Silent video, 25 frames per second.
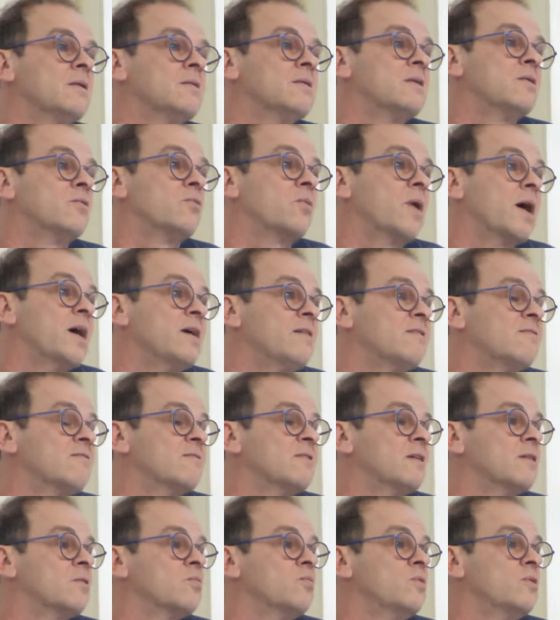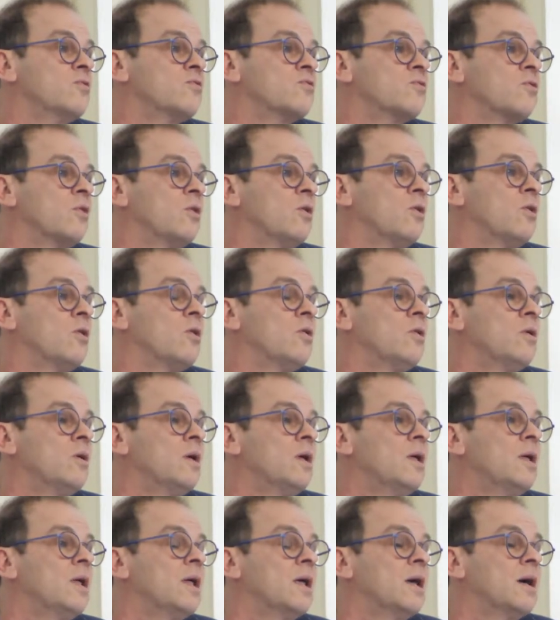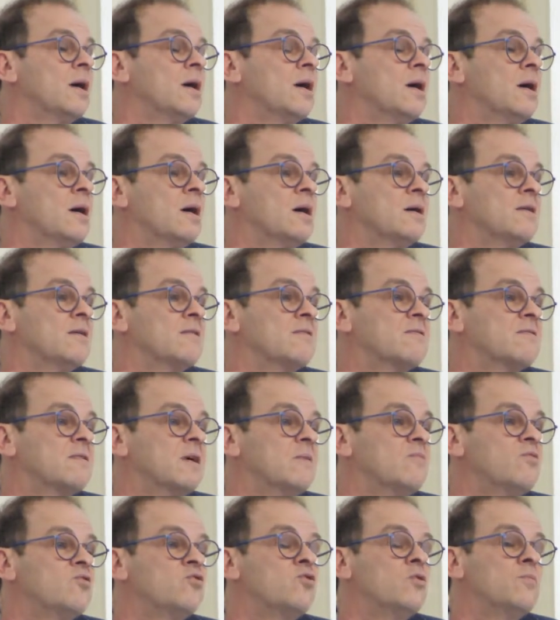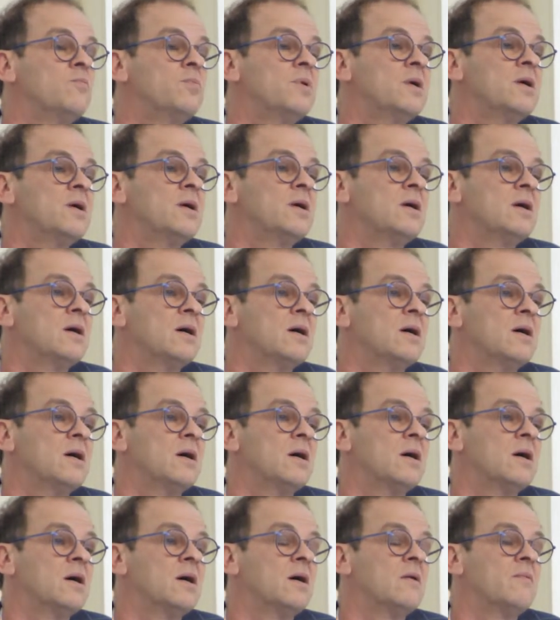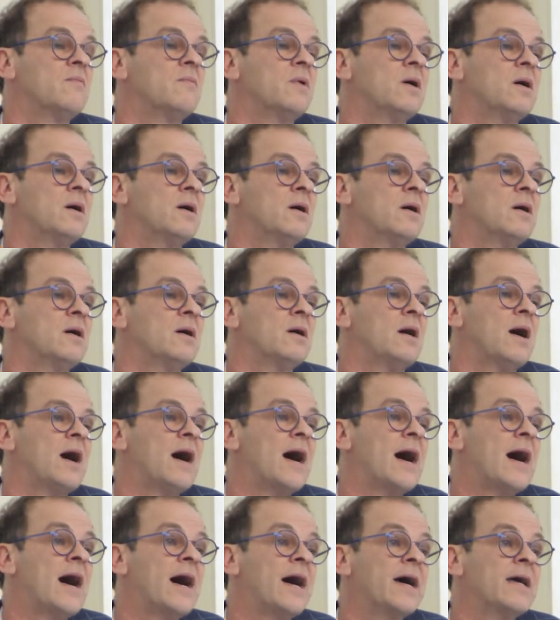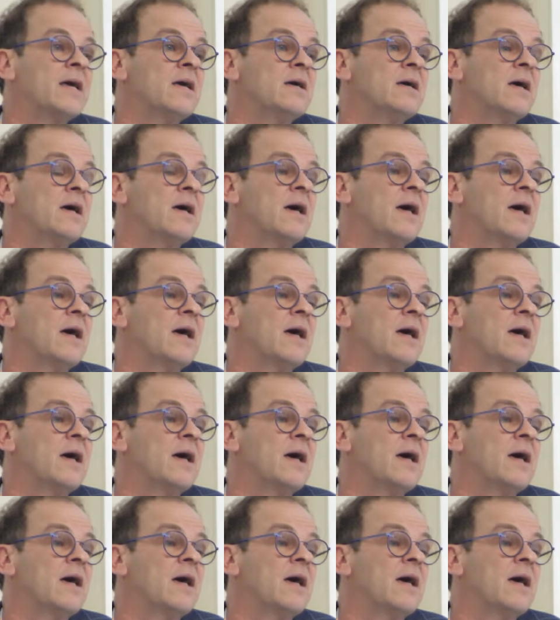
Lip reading: The rates that we saw seems to be high